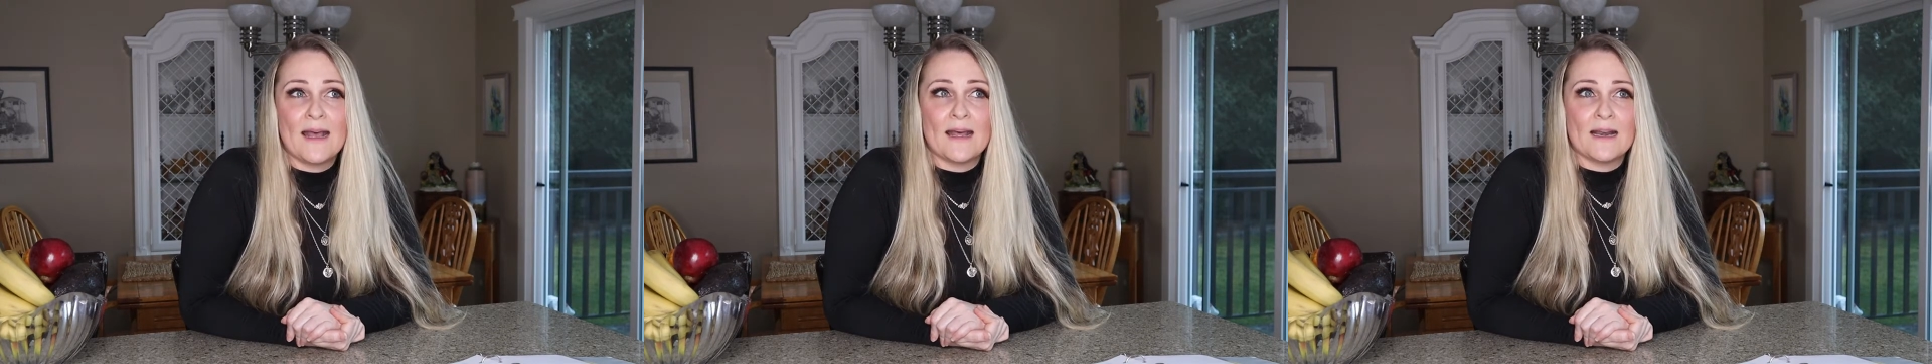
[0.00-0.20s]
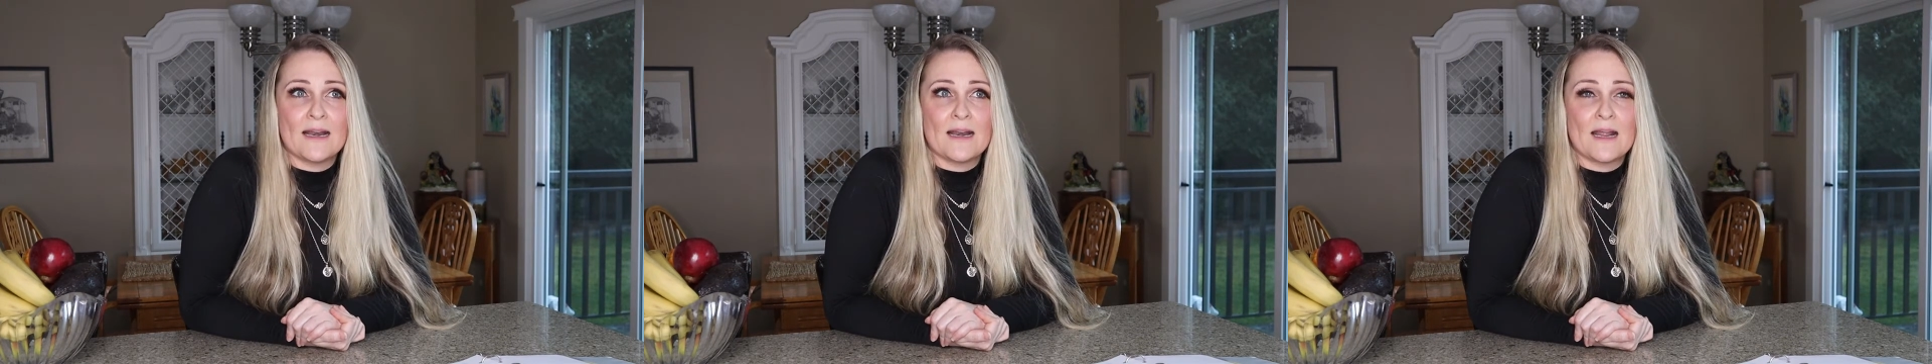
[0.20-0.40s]

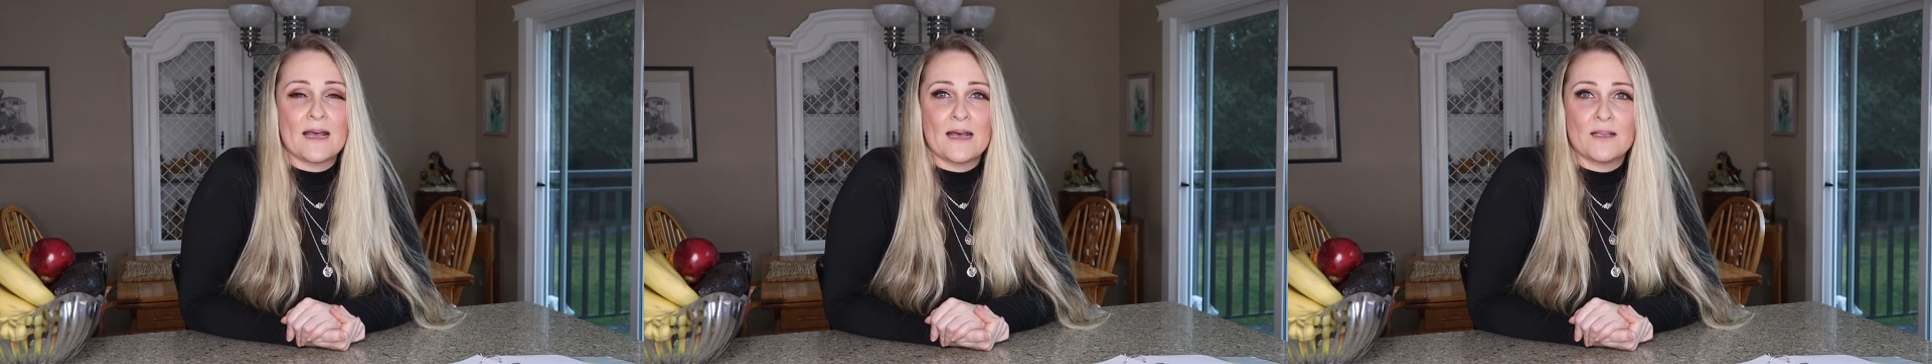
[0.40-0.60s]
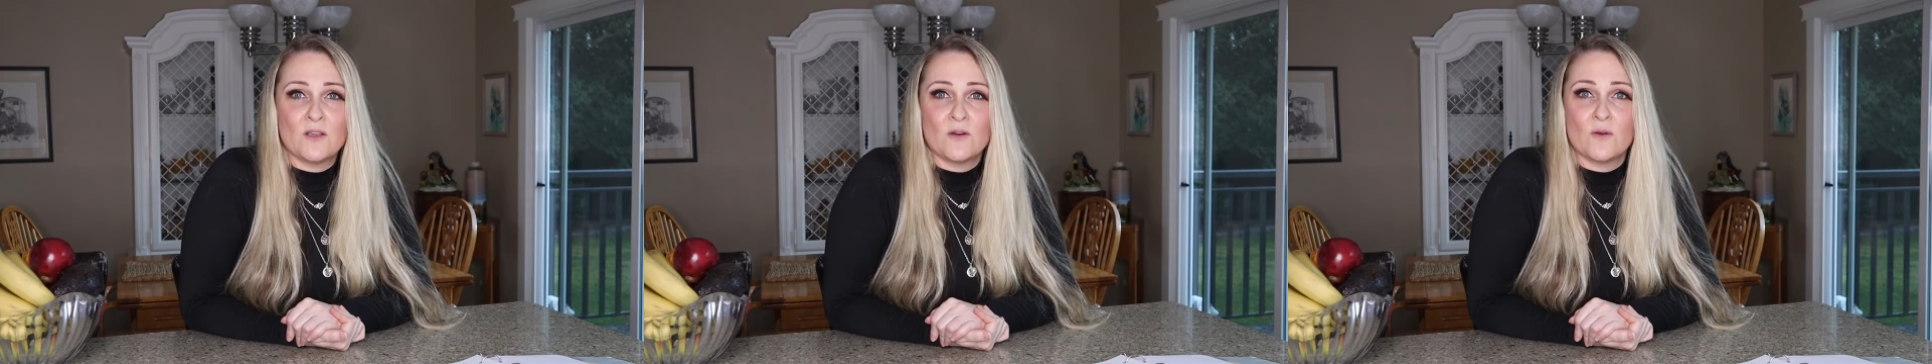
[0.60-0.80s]
and,
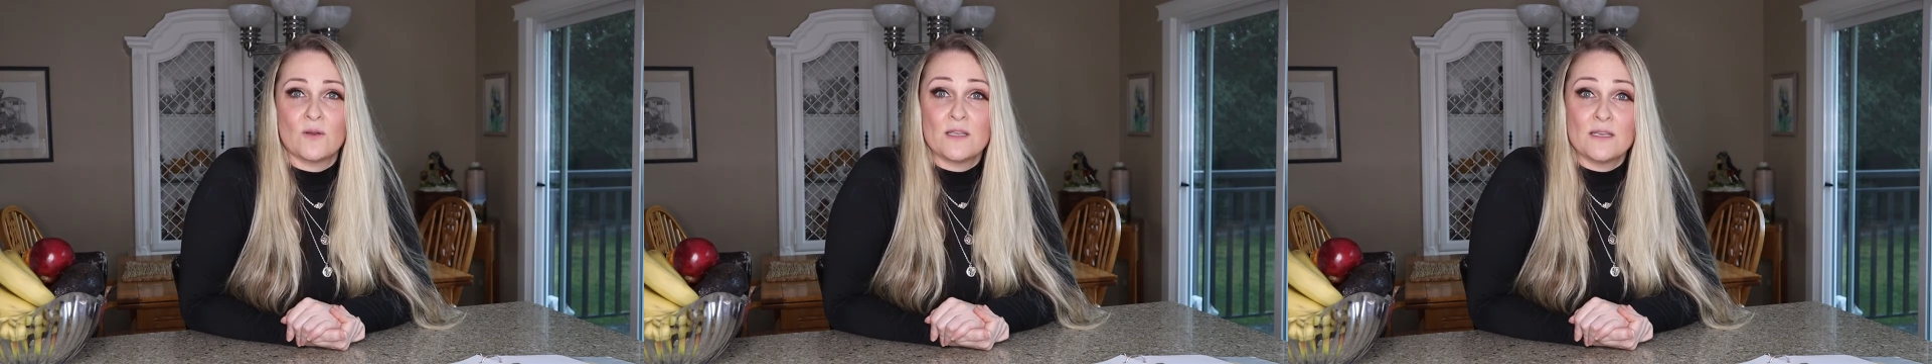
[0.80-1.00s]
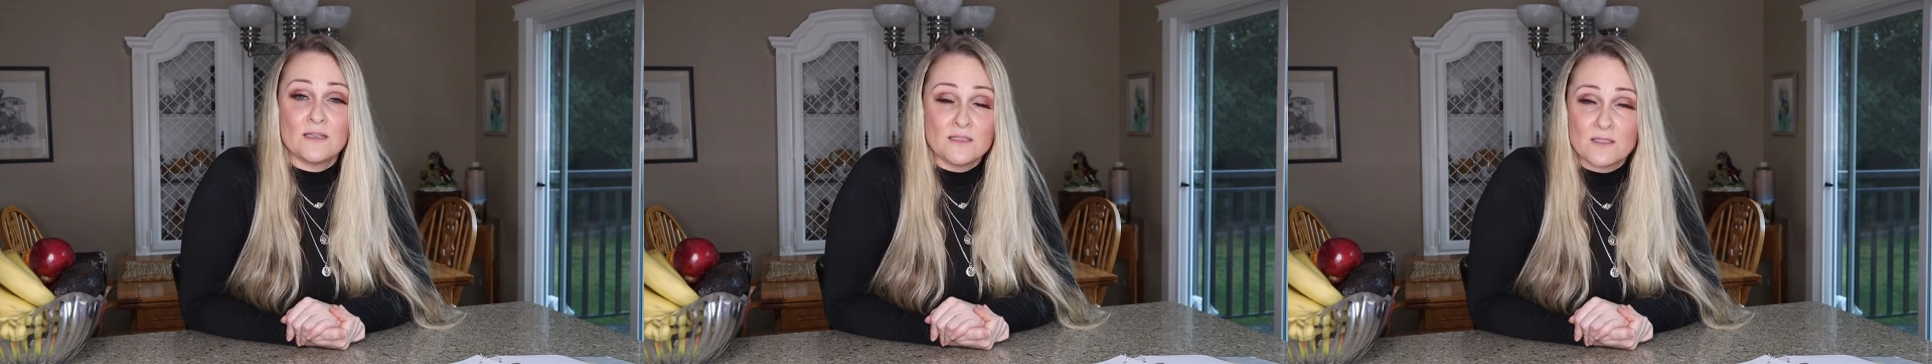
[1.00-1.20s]
you
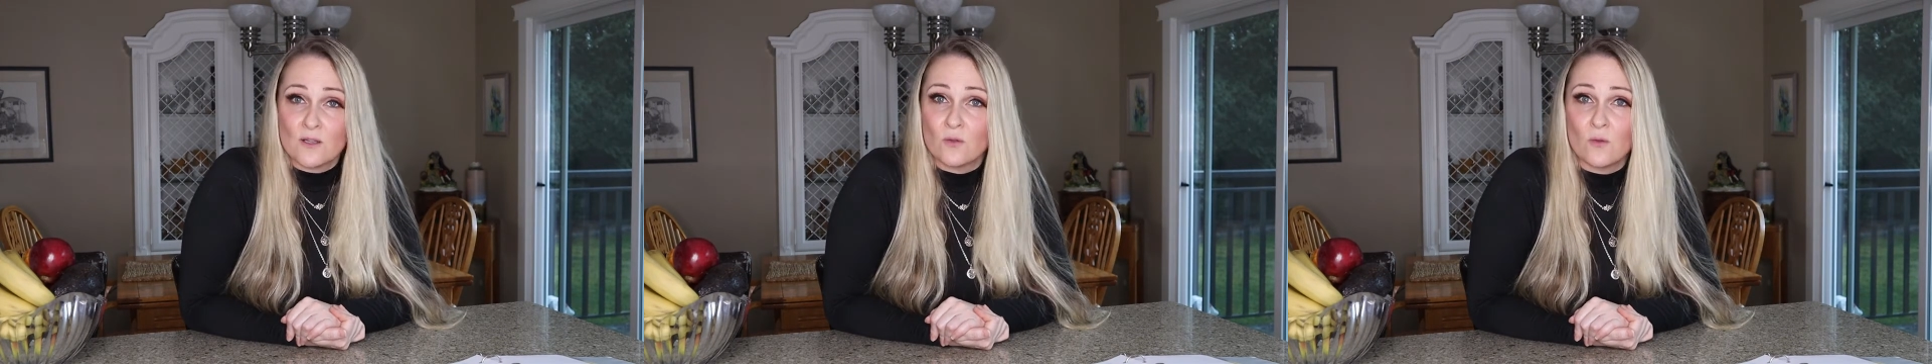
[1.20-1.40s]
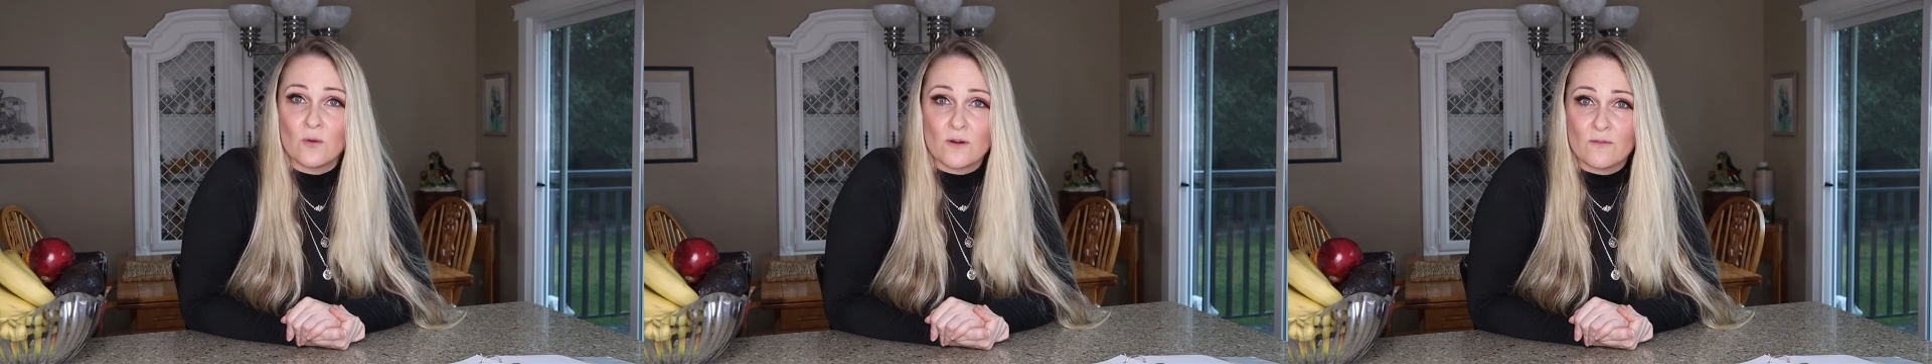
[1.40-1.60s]
know, he is
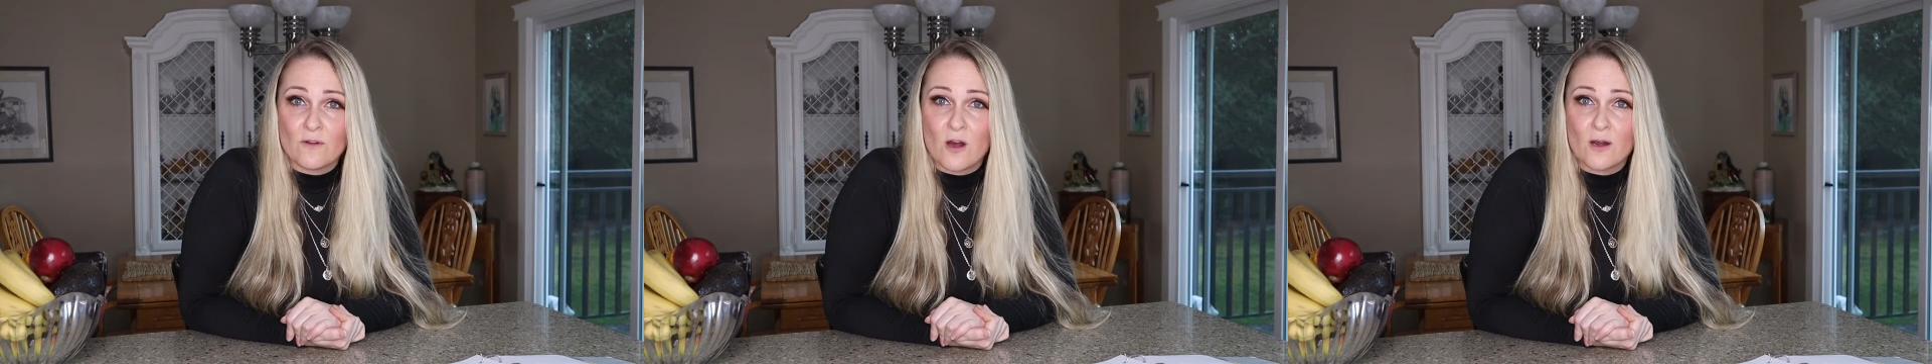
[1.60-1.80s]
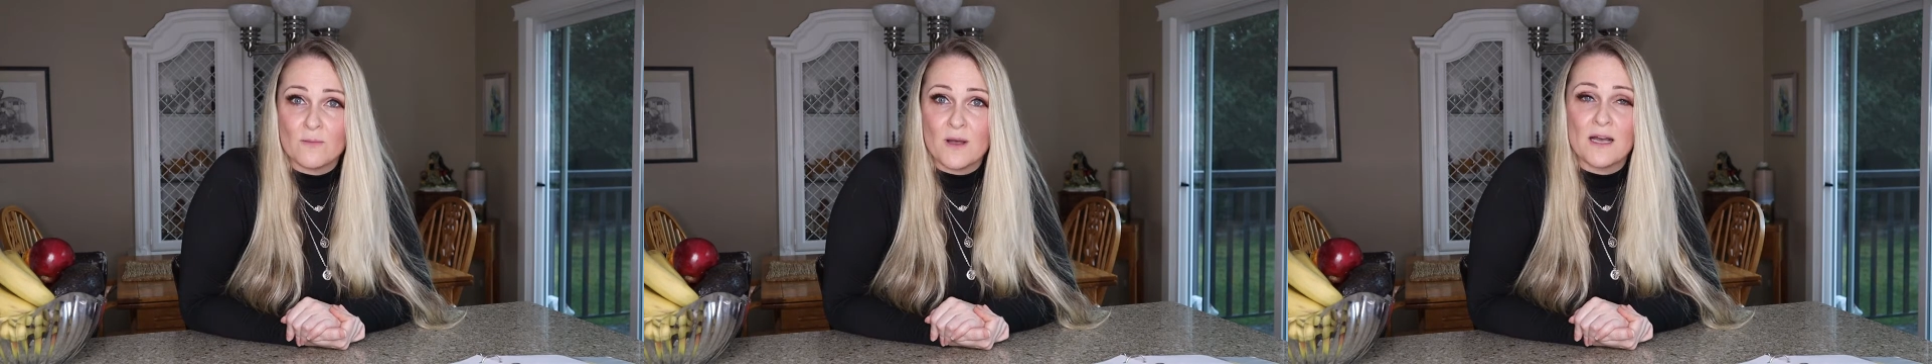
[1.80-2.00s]
the Lord
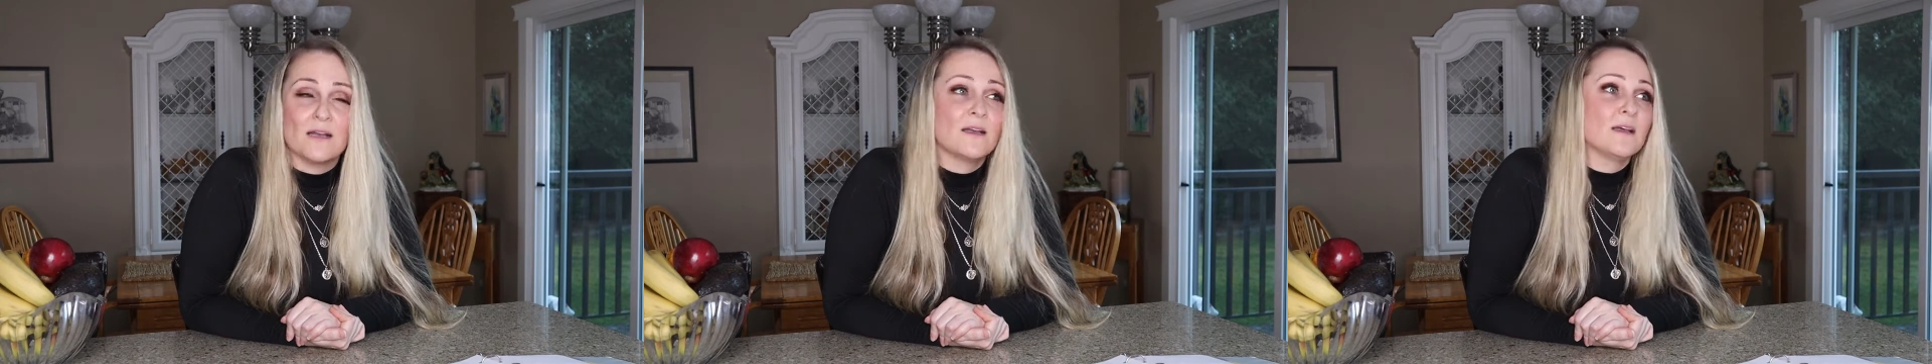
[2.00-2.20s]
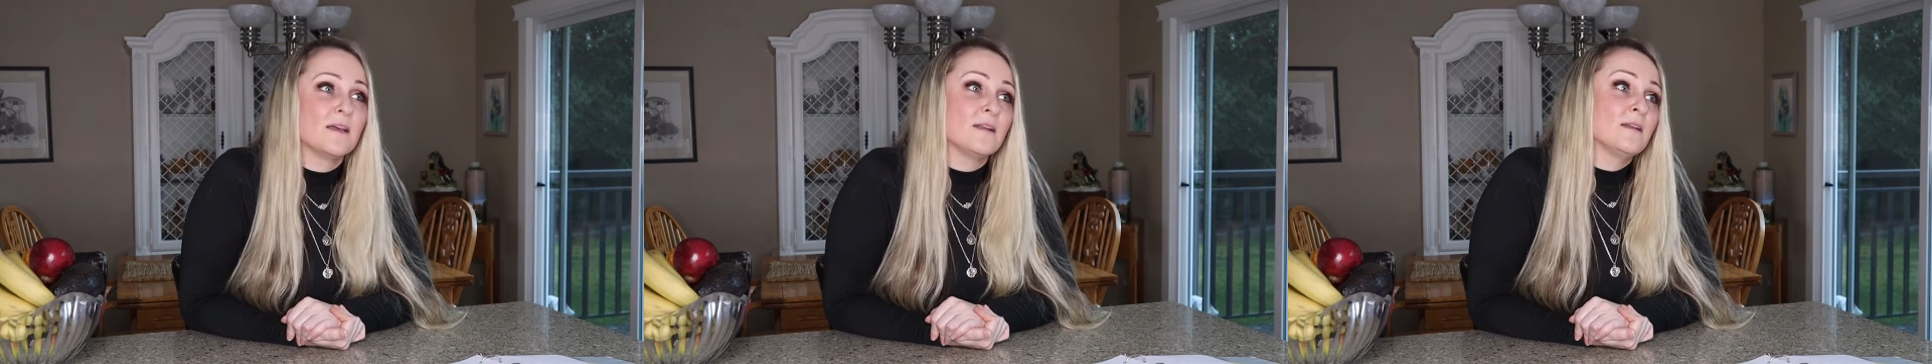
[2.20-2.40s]
of
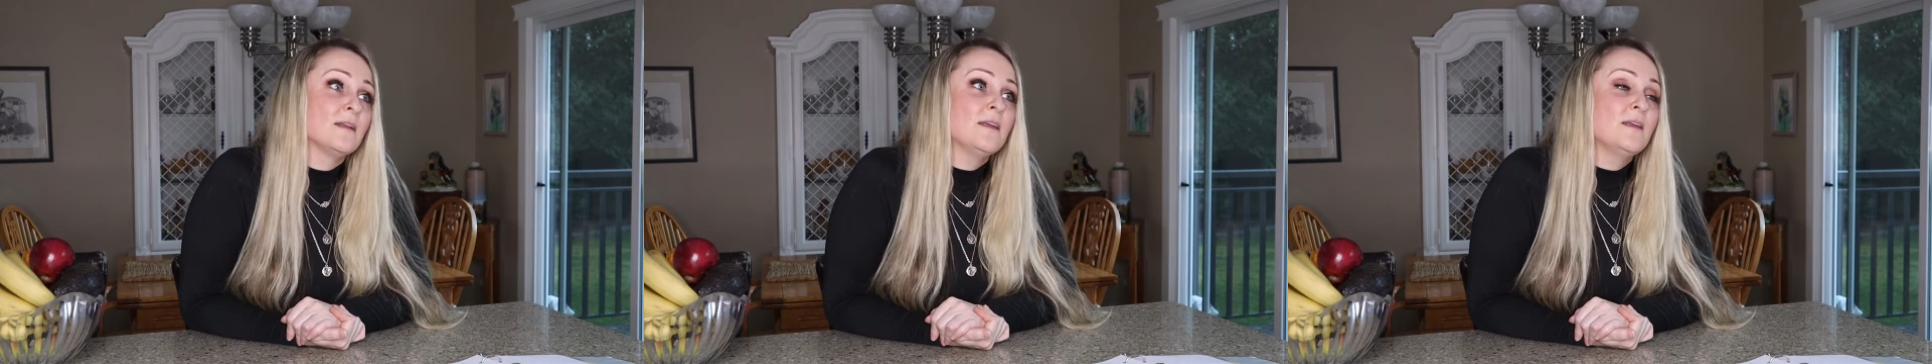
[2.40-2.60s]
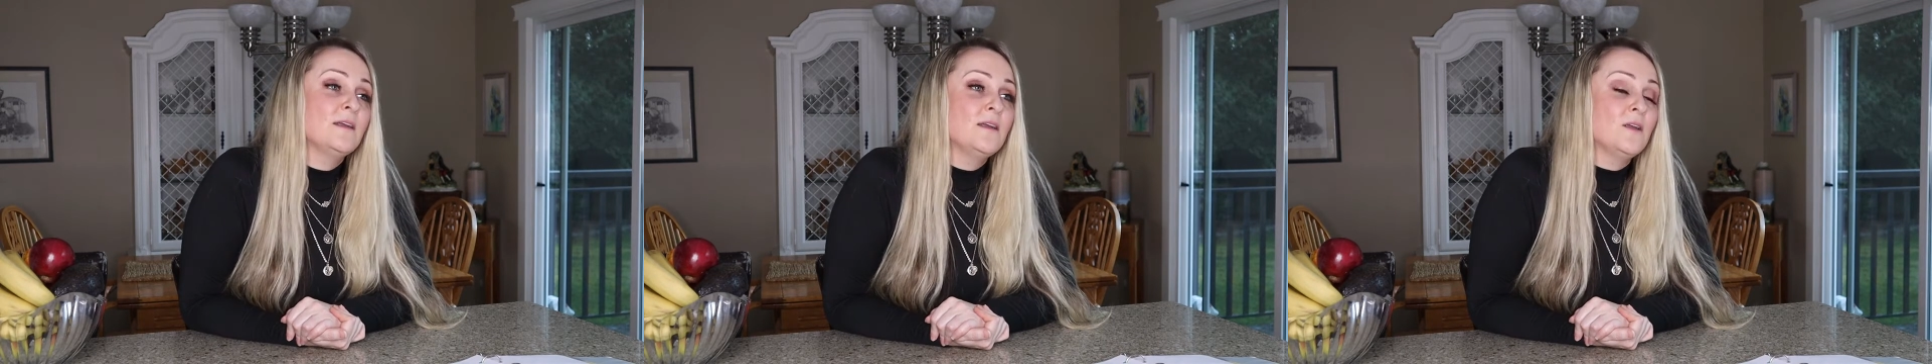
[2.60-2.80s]
Karma, and,